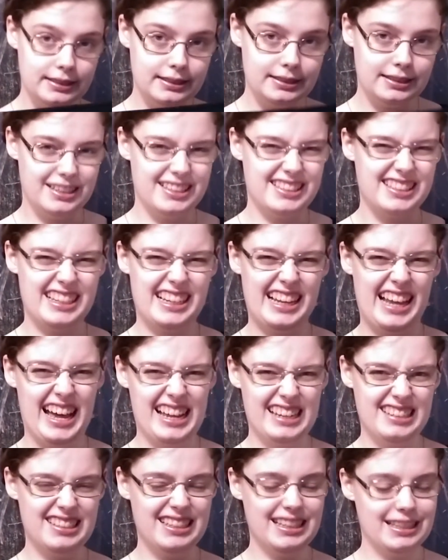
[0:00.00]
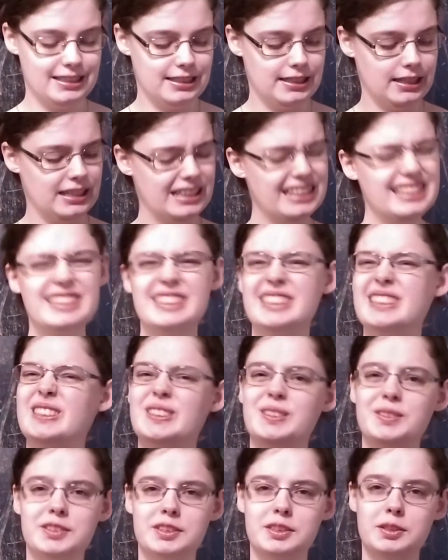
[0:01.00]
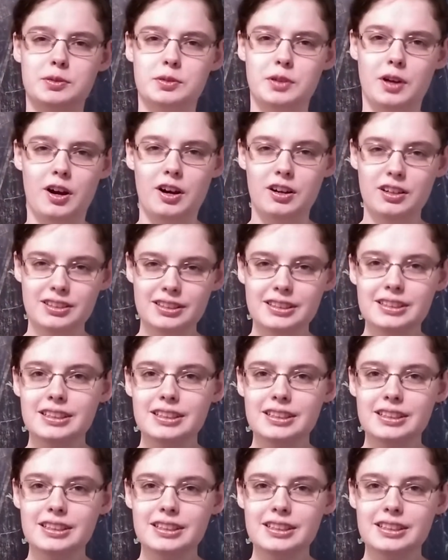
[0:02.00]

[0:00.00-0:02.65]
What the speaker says: this elastic, is a little too strong